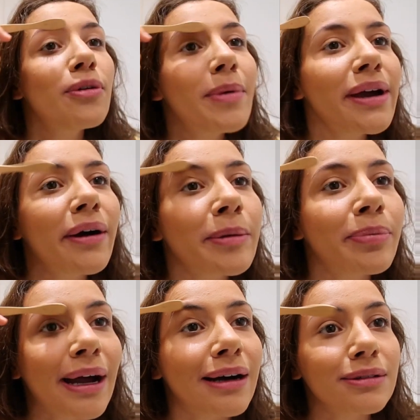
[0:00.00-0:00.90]
for my
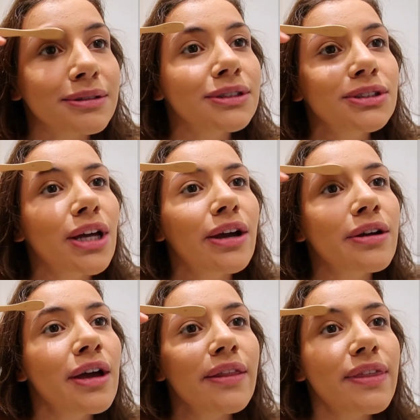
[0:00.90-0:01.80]
eyebrows.
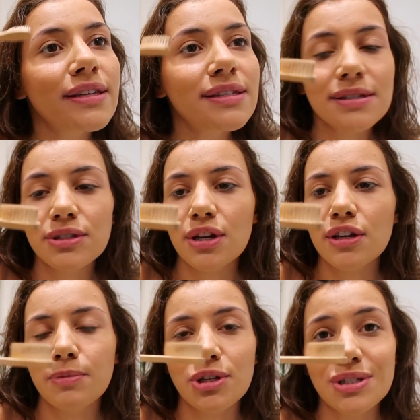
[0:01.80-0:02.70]
So this is a
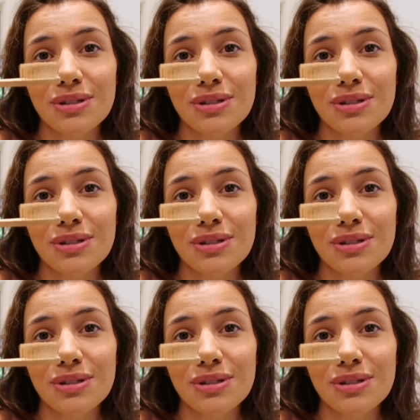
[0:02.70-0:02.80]
toothbrush.